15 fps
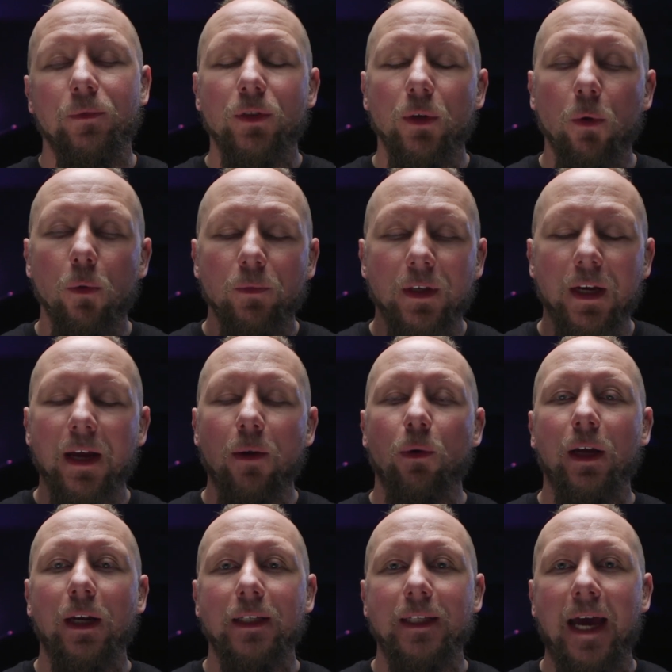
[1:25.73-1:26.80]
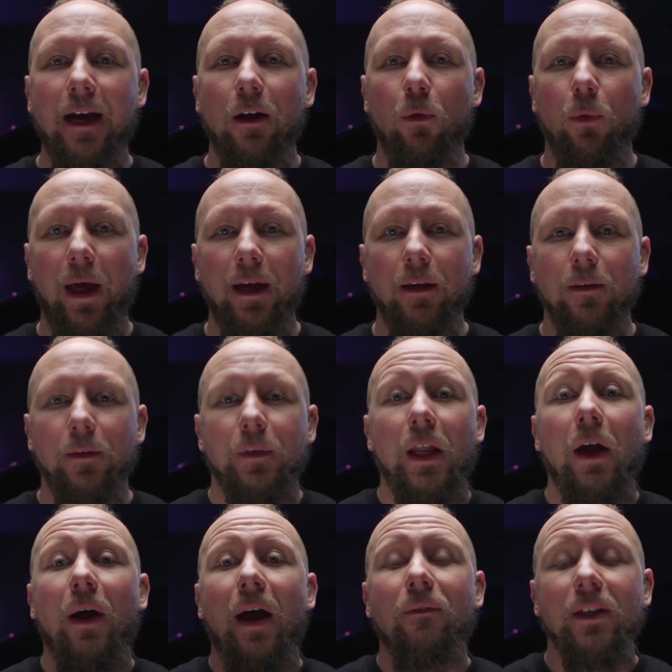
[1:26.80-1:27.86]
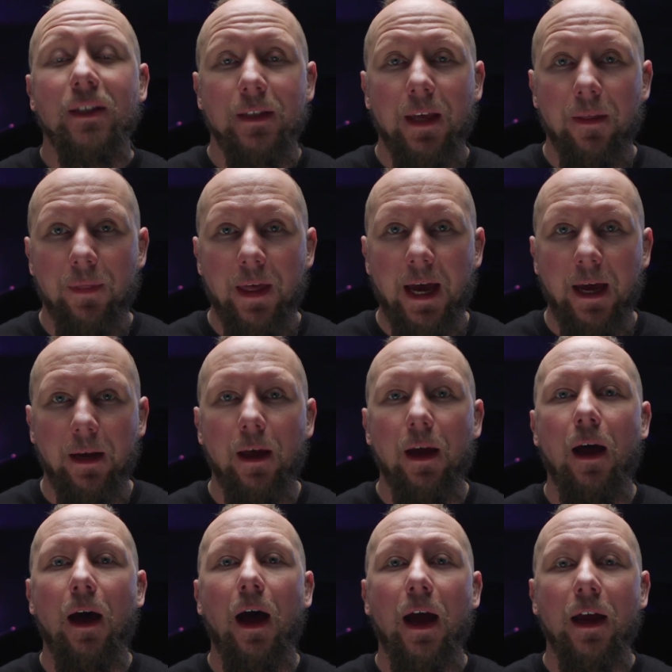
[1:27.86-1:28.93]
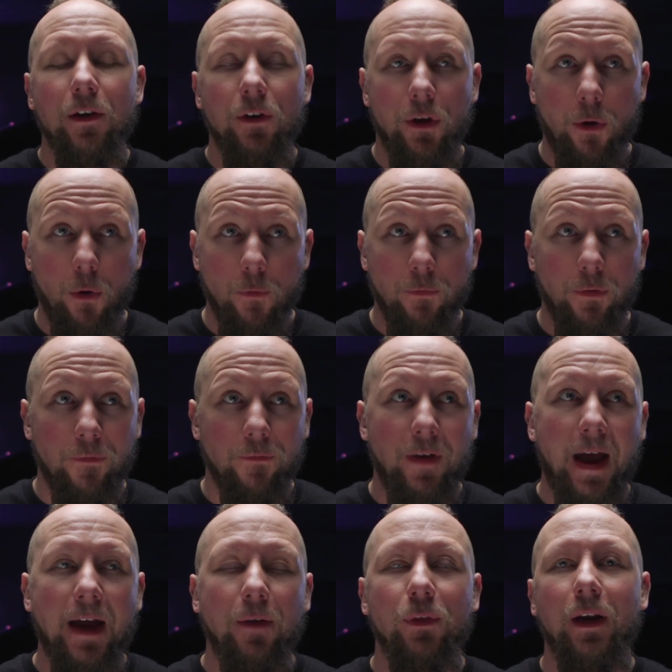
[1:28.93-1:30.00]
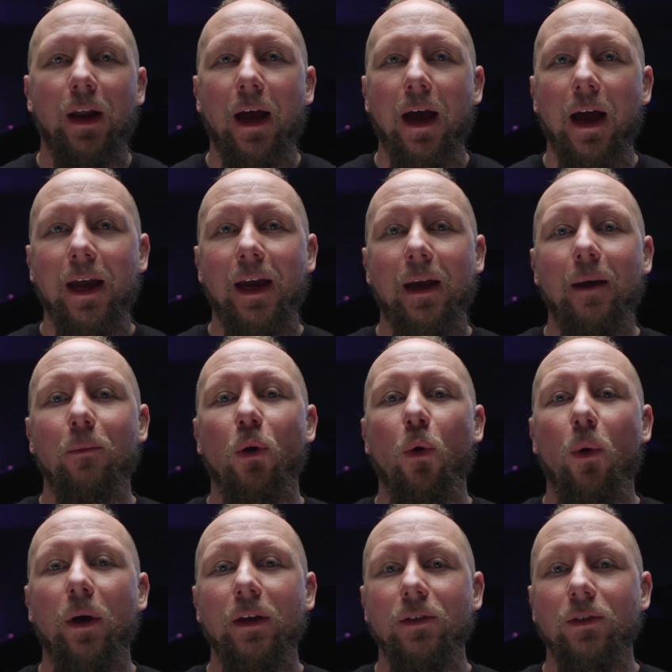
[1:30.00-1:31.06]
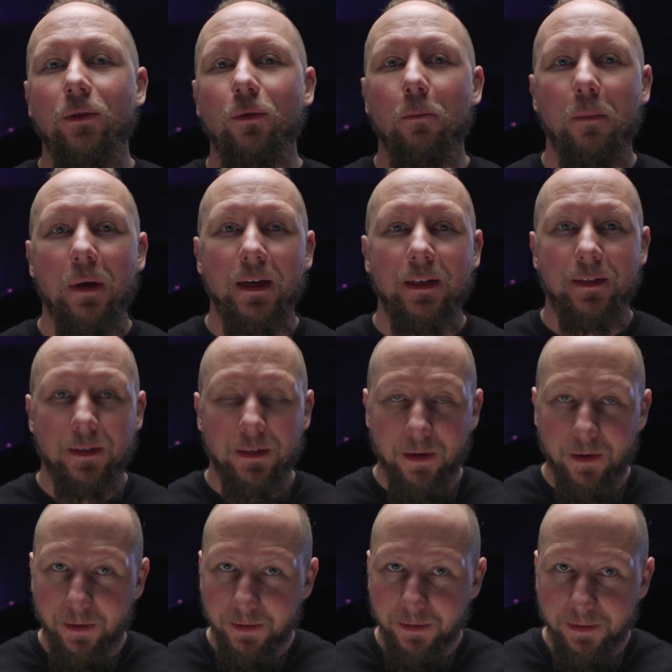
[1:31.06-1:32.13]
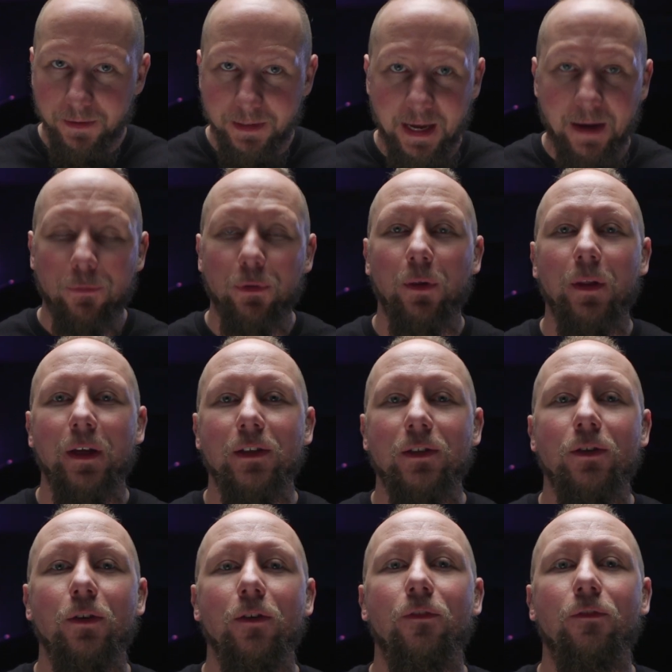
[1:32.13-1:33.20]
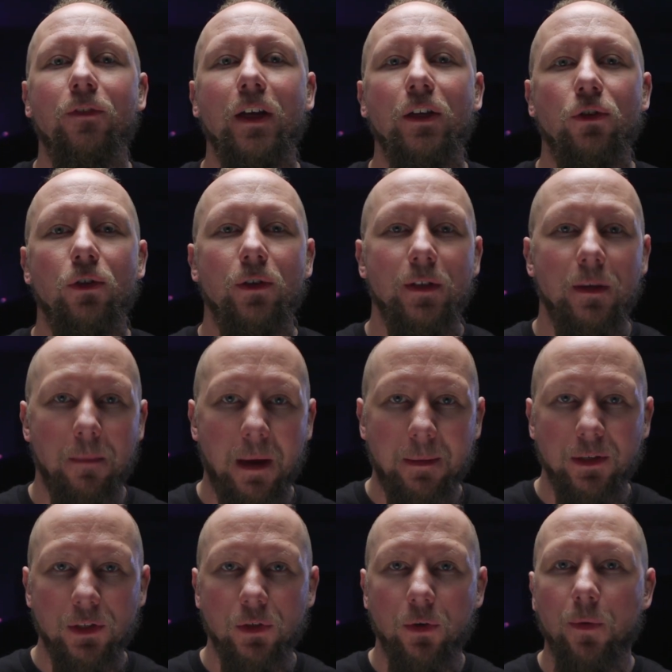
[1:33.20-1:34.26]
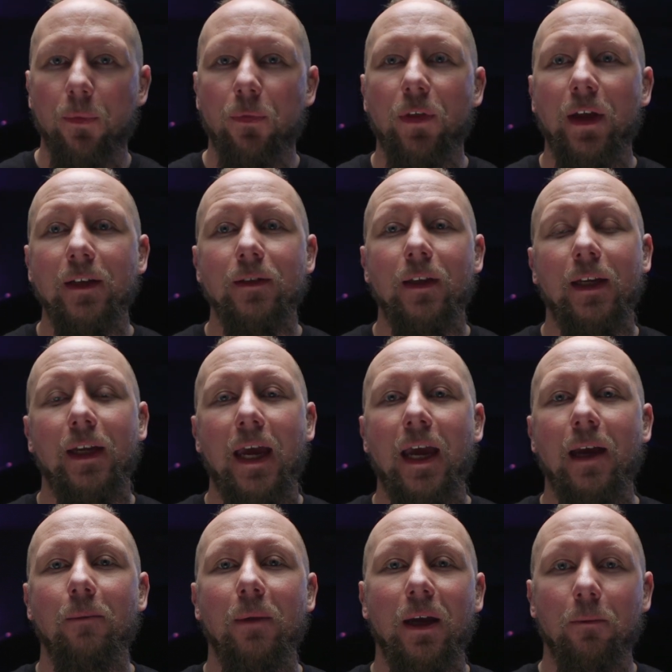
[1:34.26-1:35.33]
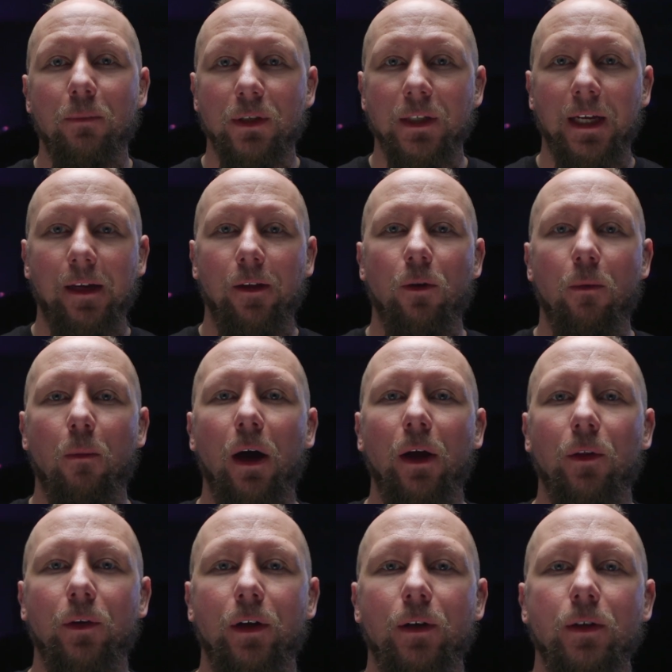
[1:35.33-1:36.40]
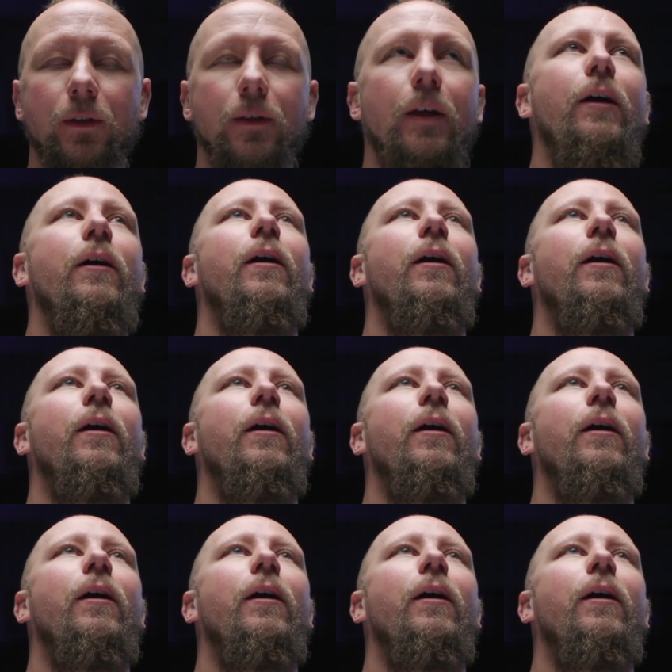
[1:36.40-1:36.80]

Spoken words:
So today we're going to tackle that. Now, having said that, I know for a fact that I am going to miss definitely certain features and maybe certain things that came in particular model years.